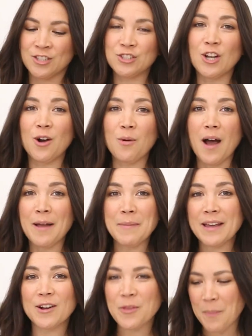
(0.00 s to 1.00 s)
So I
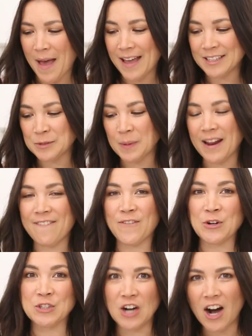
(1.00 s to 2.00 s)
made all the patties, but I
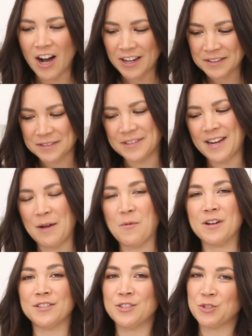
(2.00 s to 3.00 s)
forgot that I
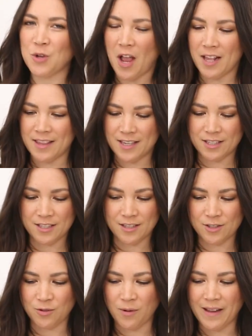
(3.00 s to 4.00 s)
wanted to try this.
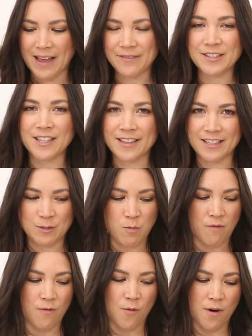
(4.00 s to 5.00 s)
So I haven't done this
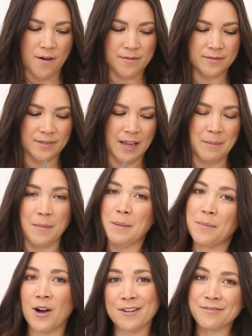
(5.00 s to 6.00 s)
before. I'm
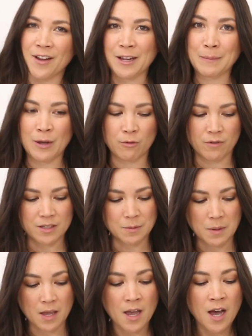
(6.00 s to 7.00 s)
modifying my own
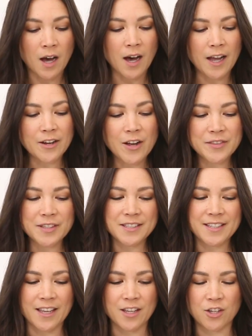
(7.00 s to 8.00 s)
recipe. I got
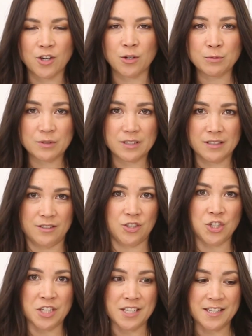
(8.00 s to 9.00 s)
this like goat
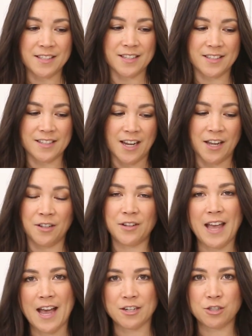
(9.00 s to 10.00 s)
cheese style
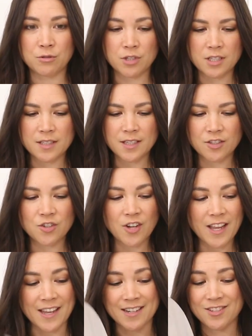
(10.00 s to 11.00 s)
cashew cheese
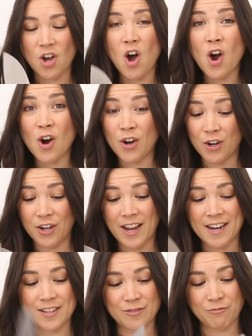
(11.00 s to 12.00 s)
yesterday, and it's hard
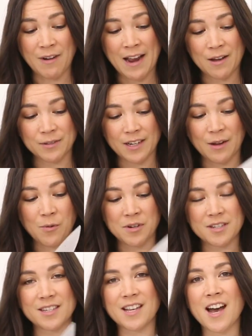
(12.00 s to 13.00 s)
and it's round, and I
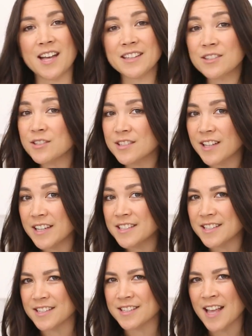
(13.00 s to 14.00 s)
wanted to cut little
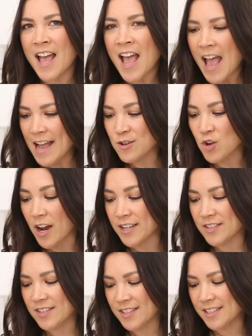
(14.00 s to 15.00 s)
slices and try
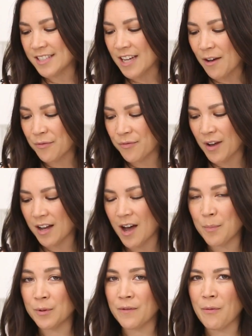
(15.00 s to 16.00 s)
and stuff a
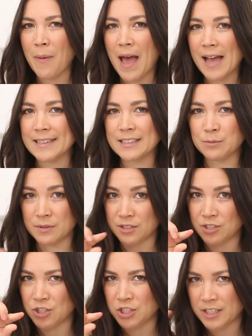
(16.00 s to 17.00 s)
couple of the patties
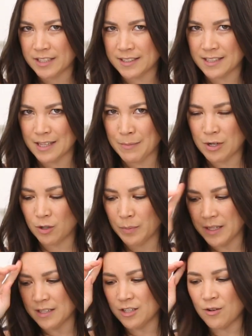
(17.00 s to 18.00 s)
with cheese in the middle.
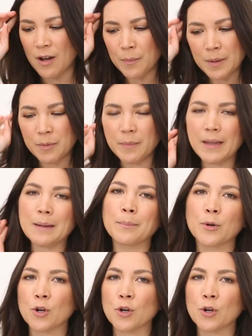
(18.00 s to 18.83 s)
Because you know how people make